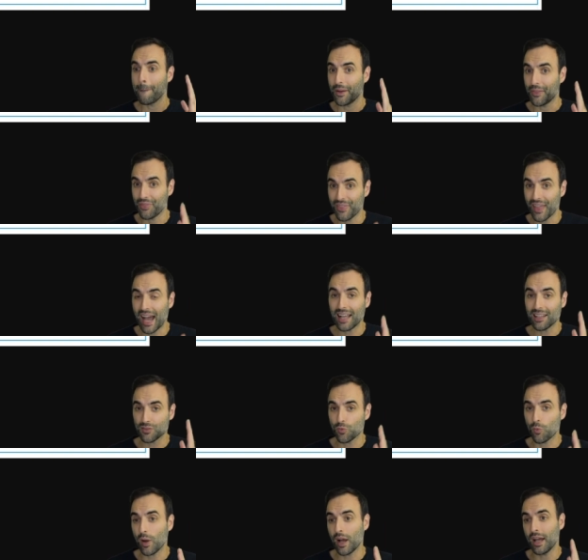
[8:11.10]
but
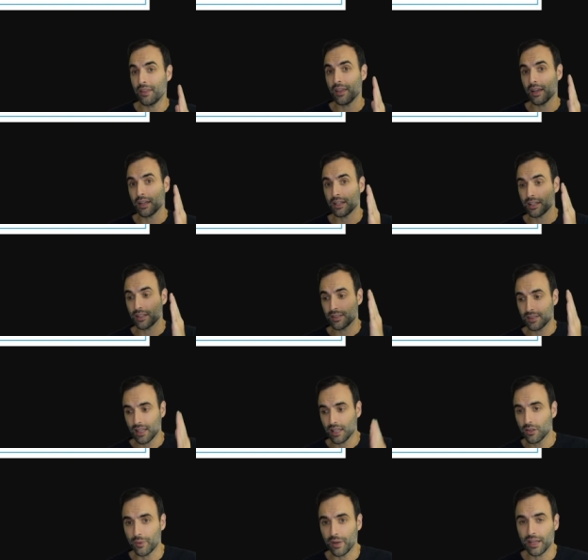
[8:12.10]
that's why they can
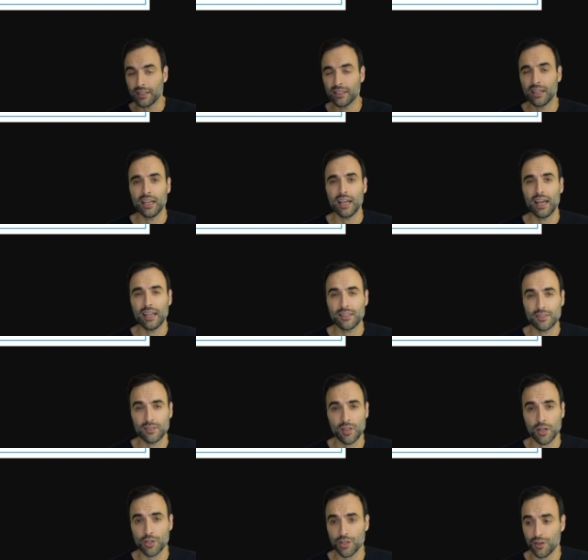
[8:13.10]
accelerate at
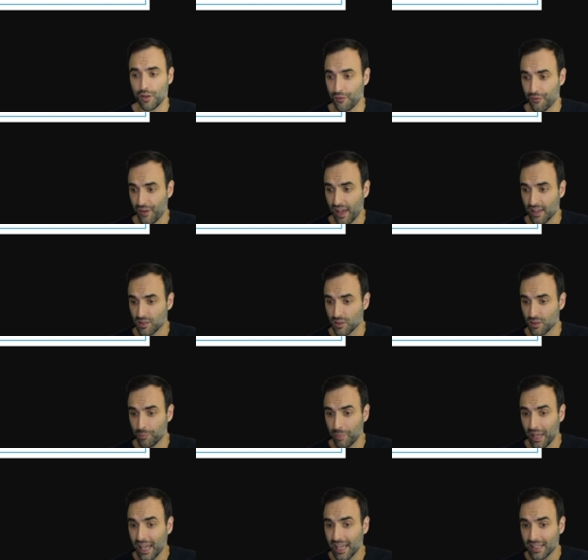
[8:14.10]
such a fast
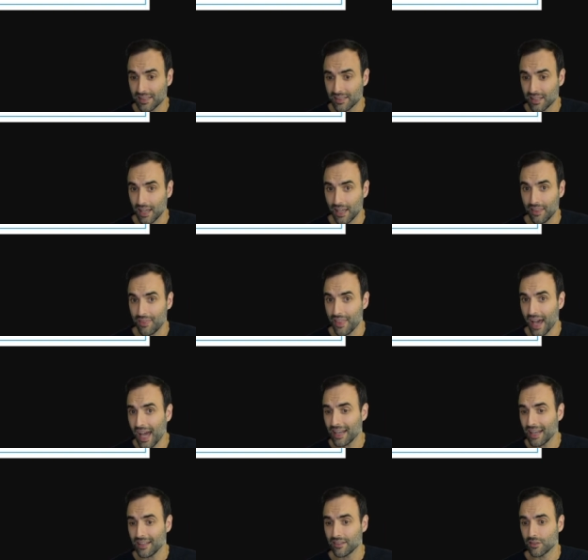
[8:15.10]
pace. And
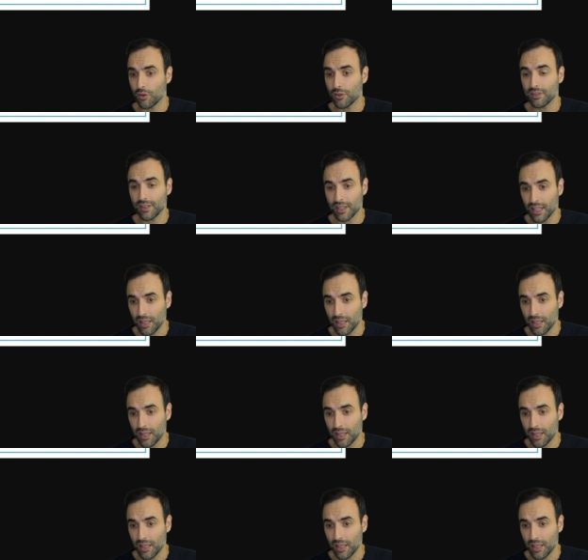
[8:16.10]
that is going to